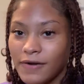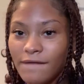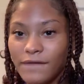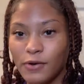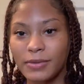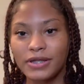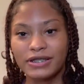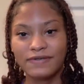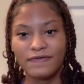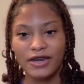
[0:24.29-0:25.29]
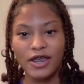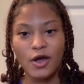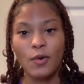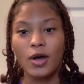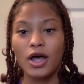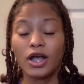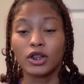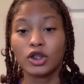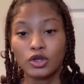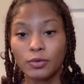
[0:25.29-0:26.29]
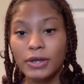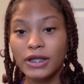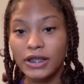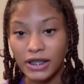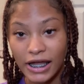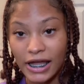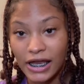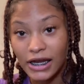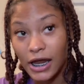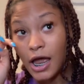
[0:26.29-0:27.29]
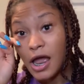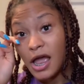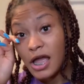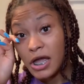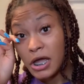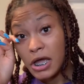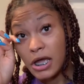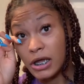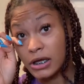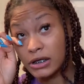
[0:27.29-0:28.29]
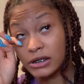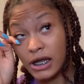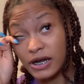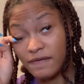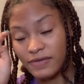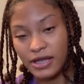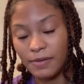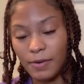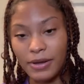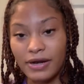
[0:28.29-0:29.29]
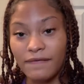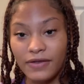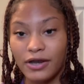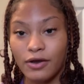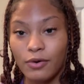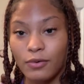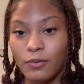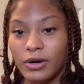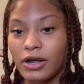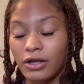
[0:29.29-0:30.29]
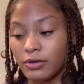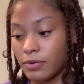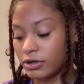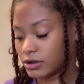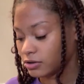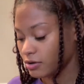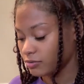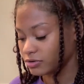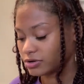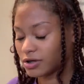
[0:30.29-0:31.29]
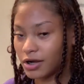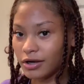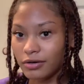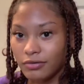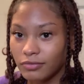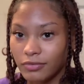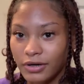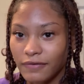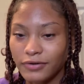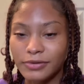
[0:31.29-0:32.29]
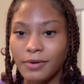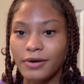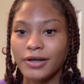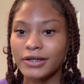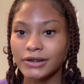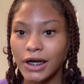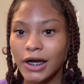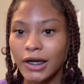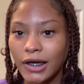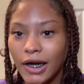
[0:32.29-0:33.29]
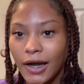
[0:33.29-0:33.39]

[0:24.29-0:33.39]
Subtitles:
of filming this video a little bit late because I didn't even think about making a video when I got the ponytail. I was just like, whatever, it's probably not gonna die.